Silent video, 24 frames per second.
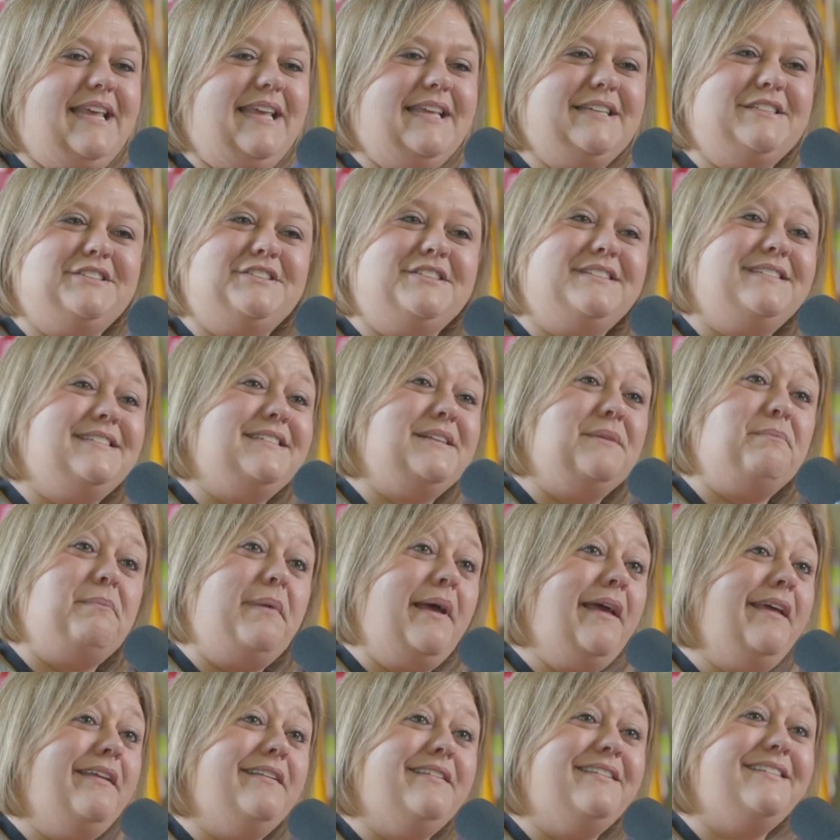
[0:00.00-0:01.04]
It just
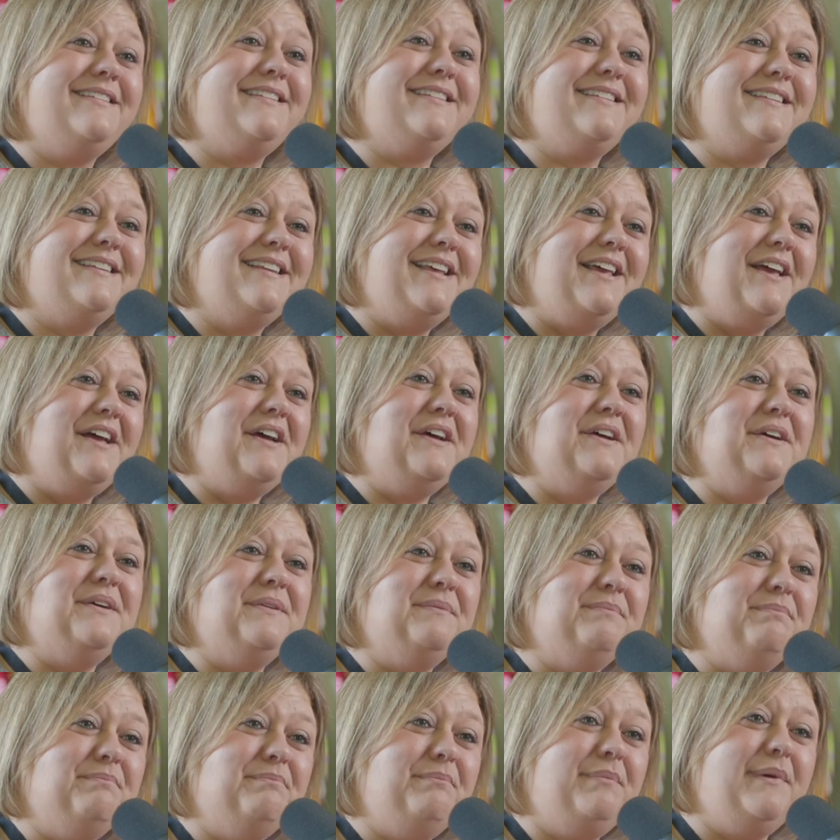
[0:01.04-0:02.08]
depends.
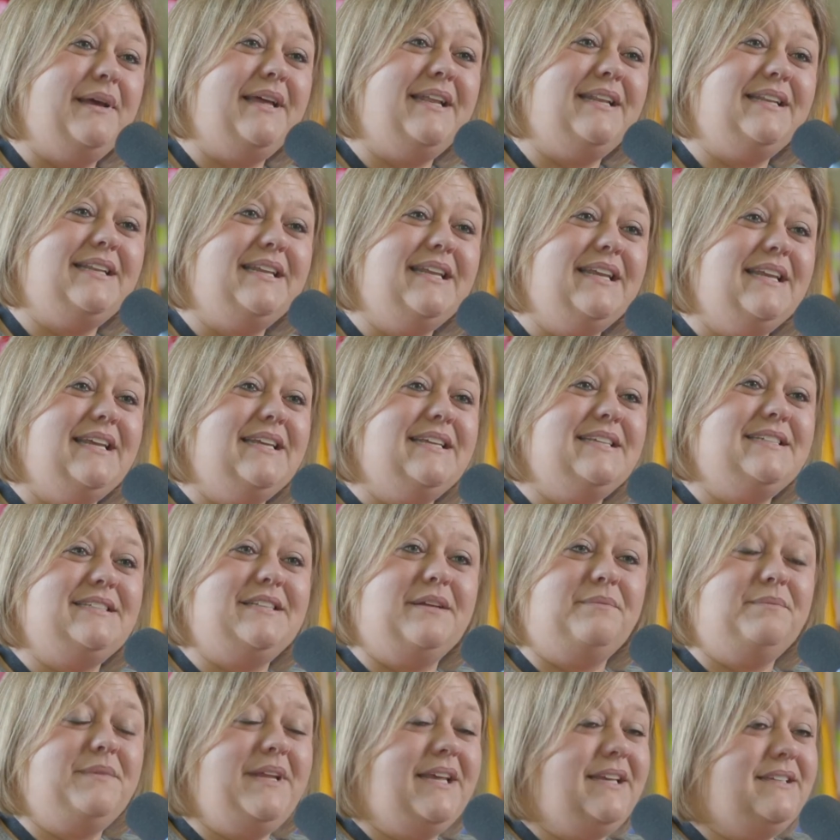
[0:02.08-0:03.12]
But
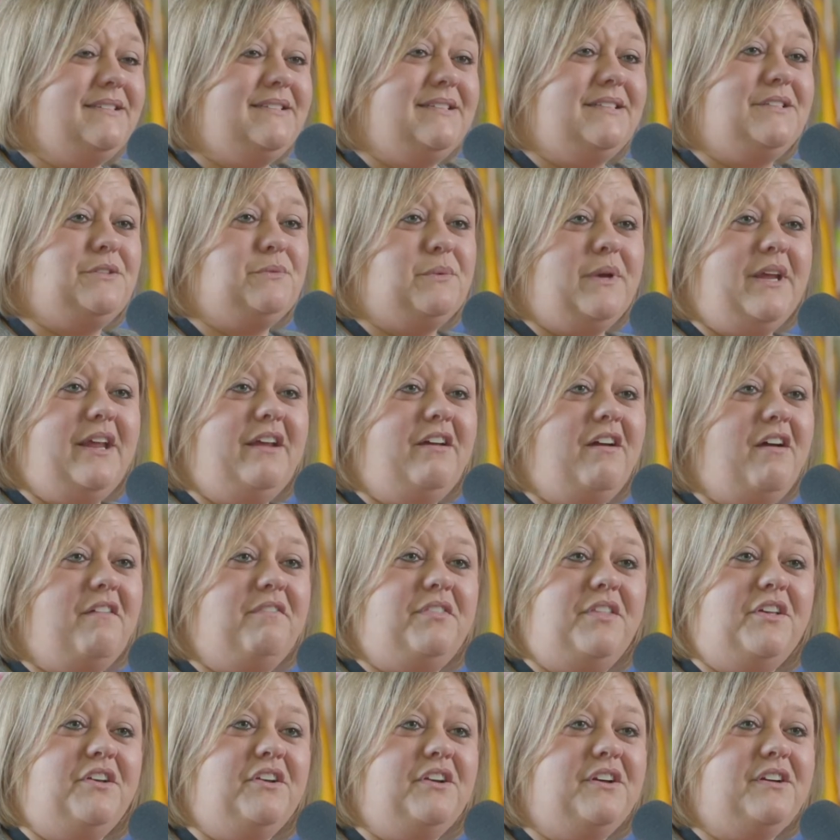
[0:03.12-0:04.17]
some days it's ringing
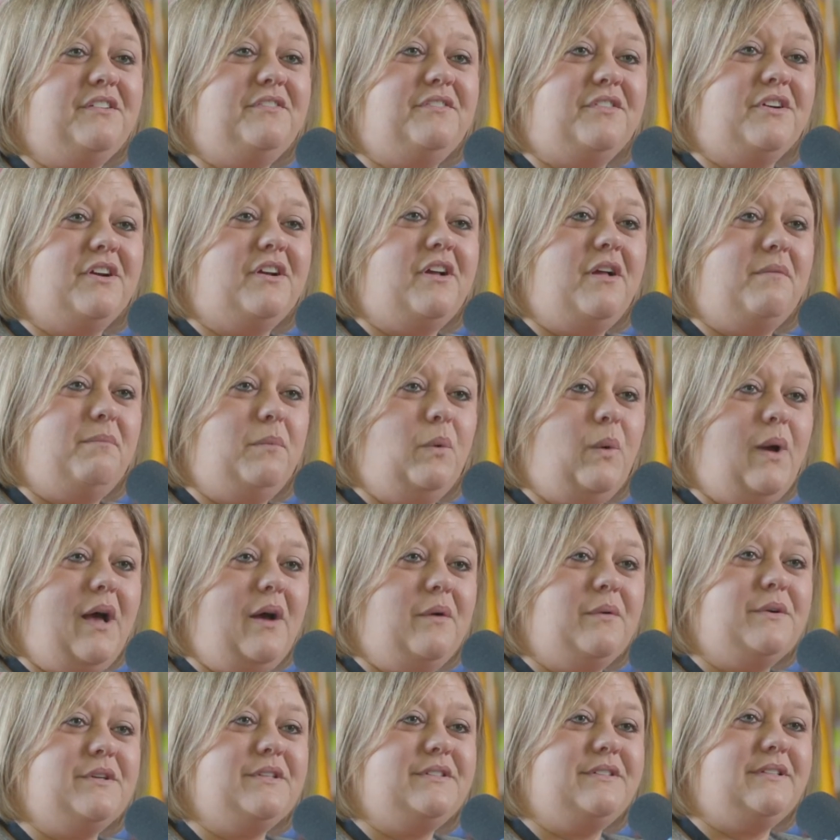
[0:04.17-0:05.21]
off the hook for a couple
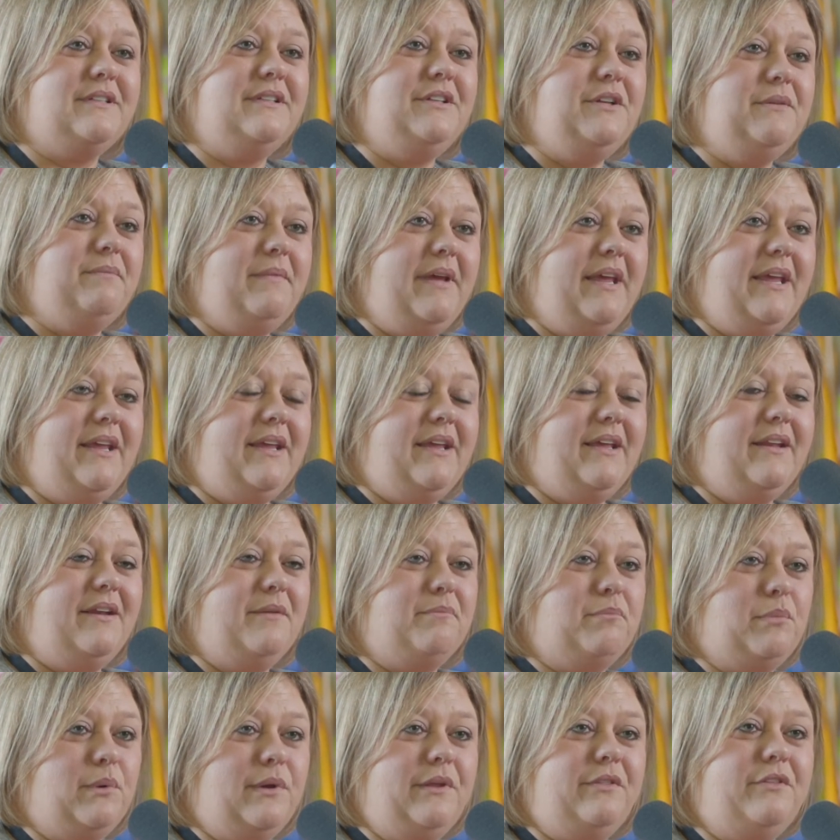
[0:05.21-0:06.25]
hours, and you may get a
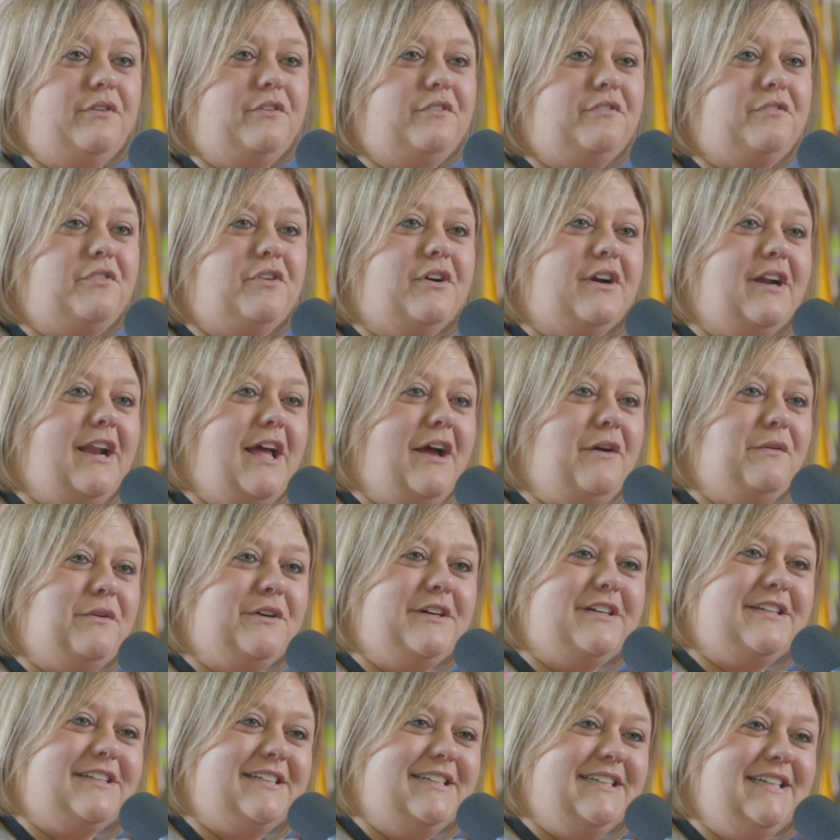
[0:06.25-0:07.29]
breather for an
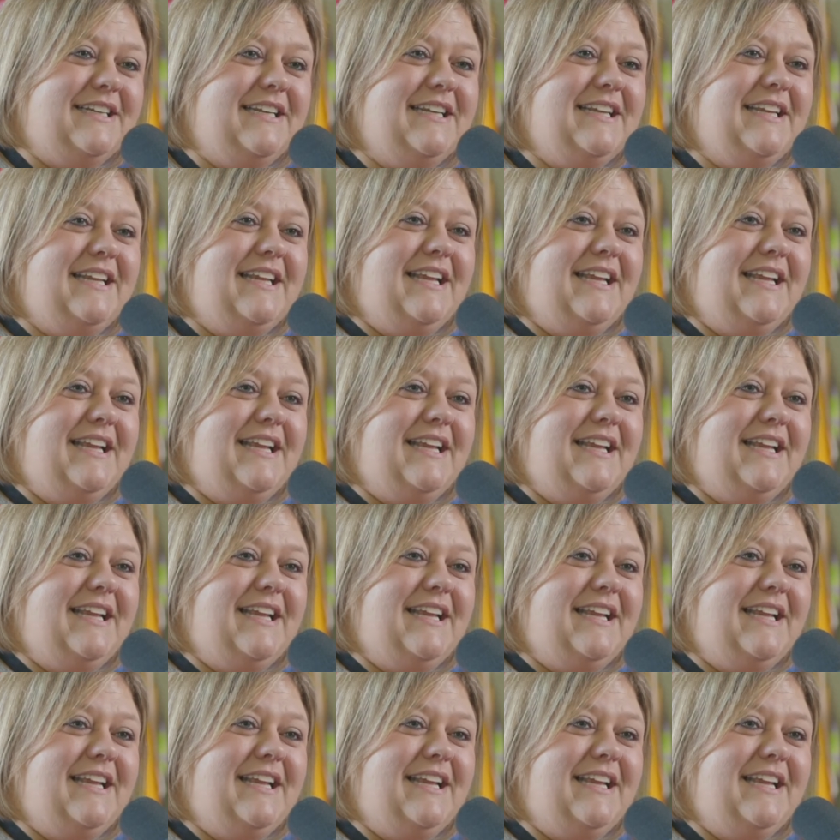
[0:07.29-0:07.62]
hour, and